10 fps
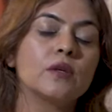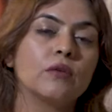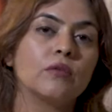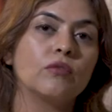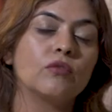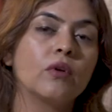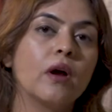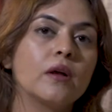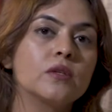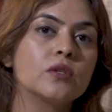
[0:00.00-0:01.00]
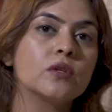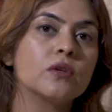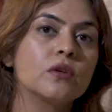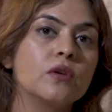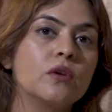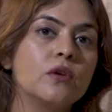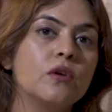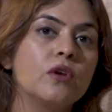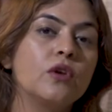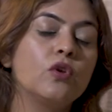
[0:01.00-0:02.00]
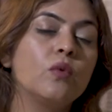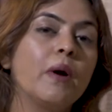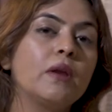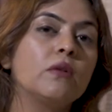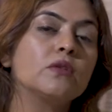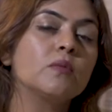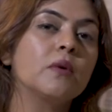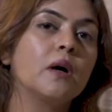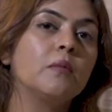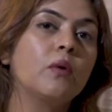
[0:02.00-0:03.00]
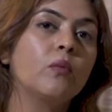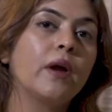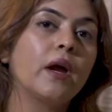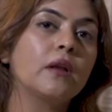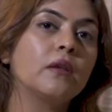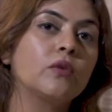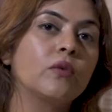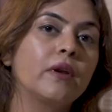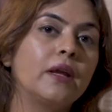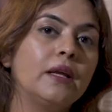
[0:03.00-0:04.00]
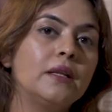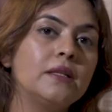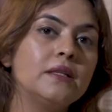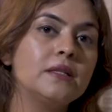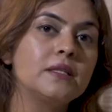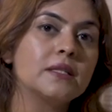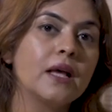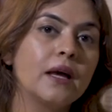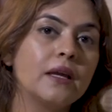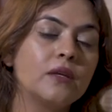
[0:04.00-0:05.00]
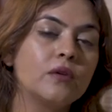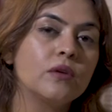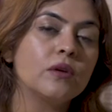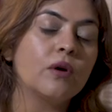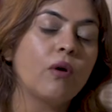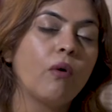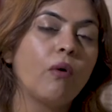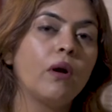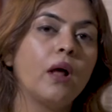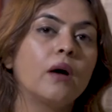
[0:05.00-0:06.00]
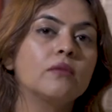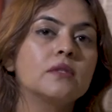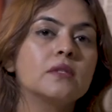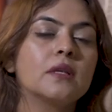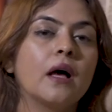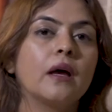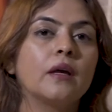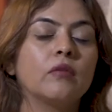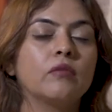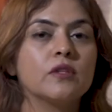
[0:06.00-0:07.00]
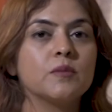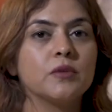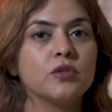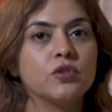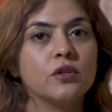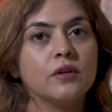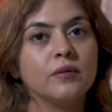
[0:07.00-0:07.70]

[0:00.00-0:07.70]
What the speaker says: the contrast, you might also become aware that you're inside or outside of this picture.